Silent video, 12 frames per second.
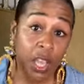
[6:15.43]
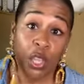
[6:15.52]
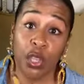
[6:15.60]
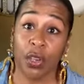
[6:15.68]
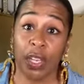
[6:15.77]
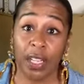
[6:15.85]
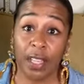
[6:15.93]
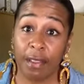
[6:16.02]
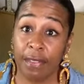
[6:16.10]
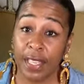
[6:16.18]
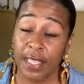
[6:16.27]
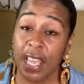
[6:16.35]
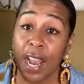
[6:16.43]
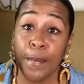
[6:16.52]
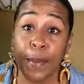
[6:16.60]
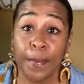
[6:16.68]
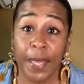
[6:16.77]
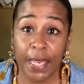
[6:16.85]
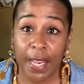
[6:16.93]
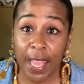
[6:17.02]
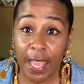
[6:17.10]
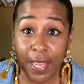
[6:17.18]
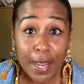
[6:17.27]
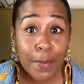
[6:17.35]
you're going to love this. And I'm a mint
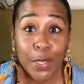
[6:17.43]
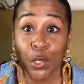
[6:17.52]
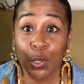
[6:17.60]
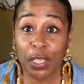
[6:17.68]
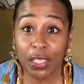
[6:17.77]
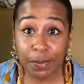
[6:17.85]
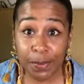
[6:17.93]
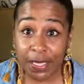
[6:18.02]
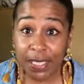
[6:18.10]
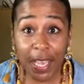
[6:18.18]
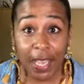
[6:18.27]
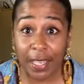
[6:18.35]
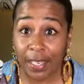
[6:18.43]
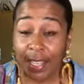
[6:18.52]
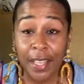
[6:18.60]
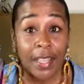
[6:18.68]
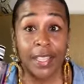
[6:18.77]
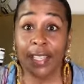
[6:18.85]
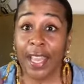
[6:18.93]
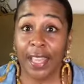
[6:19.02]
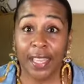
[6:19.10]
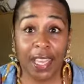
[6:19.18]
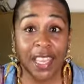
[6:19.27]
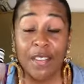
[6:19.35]
head. I'm a eucalyptus head.
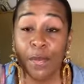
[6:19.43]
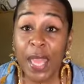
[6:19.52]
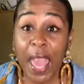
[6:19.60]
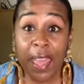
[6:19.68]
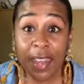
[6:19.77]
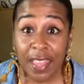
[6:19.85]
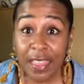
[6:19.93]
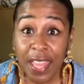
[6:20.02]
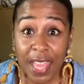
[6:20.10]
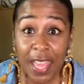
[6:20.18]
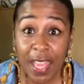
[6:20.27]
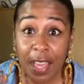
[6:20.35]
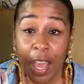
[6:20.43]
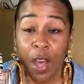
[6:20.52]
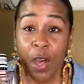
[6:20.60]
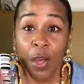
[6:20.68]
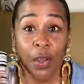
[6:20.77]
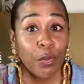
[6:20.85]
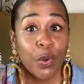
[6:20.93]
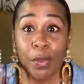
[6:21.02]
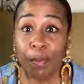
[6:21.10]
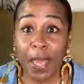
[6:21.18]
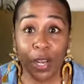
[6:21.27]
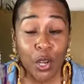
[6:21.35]
Like, give me anything with
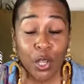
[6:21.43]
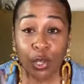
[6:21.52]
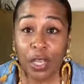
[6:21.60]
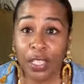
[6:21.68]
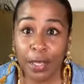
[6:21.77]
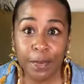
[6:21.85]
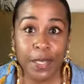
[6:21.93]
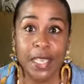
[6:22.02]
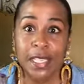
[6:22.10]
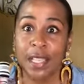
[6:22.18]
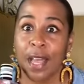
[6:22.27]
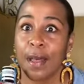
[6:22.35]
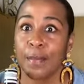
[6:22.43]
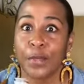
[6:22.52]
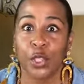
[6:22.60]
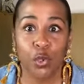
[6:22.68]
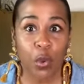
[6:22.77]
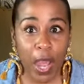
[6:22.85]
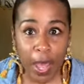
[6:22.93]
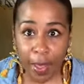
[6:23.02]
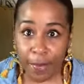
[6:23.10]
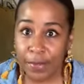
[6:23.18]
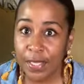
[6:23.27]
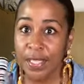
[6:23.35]
mint or eucalyptus, um,
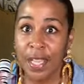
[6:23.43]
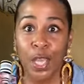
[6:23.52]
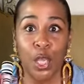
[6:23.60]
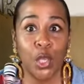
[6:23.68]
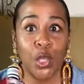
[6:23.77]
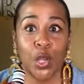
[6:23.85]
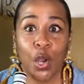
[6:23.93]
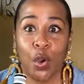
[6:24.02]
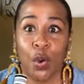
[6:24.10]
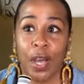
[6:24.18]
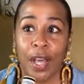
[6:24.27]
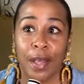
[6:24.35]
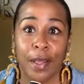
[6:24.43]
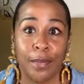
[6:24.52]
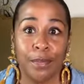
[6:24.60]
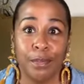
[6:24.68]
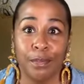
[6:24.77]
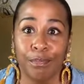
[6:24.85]
scrubs, you know, um,